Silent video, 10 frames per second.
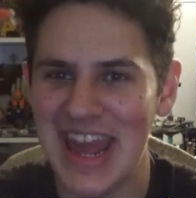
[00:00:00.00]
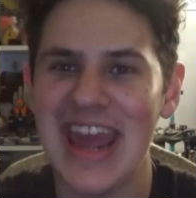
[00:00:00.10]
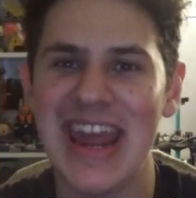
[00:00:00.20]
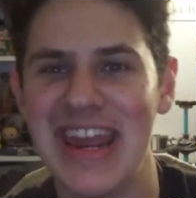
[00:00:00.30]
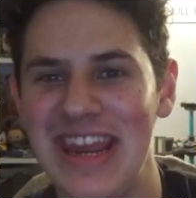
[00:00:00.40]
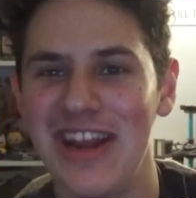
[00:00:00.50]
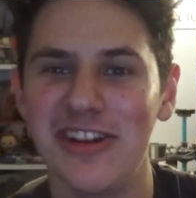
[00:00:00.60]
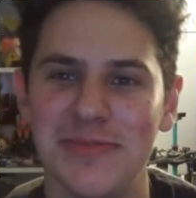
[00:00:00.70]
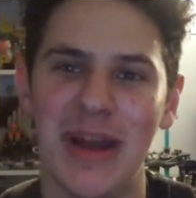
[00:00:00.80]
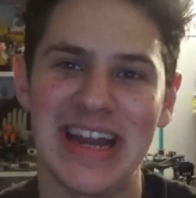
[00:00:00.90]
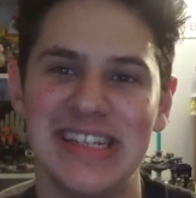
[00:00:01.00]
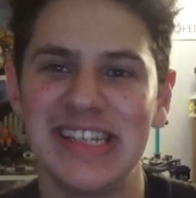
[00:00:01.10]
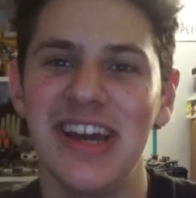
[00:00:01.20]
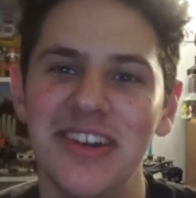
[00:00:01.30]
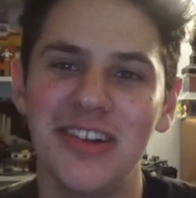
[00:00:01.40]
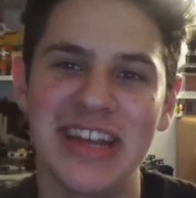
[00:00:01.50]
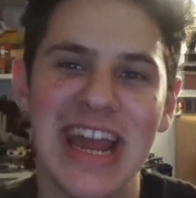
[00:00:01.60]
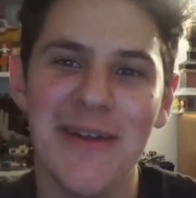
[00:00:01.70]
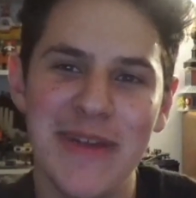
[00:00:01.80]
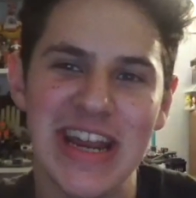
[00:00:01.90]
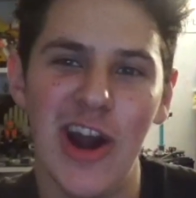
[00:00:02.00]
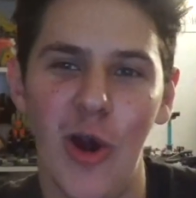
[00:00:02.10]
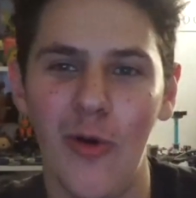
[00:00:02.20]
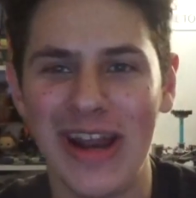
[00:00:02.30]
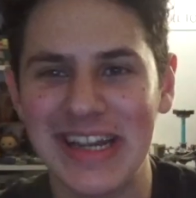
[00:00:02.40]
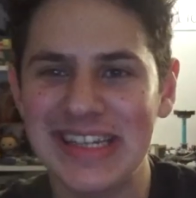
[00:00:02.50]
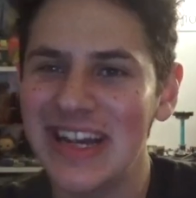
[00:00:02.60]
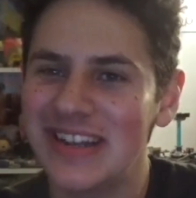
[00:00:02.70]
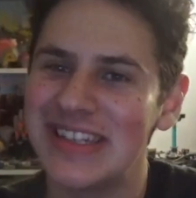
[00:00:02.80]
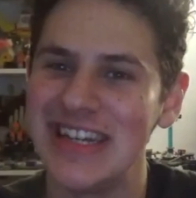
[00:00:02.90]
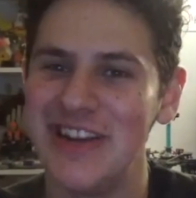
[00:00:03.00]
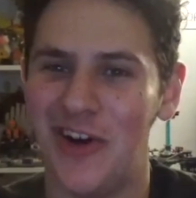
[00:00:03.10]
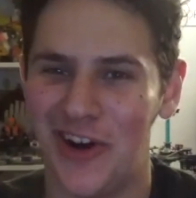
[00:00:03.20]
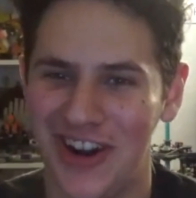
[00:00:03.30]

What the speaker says: hey, here's my subtle cameo, Excelsior,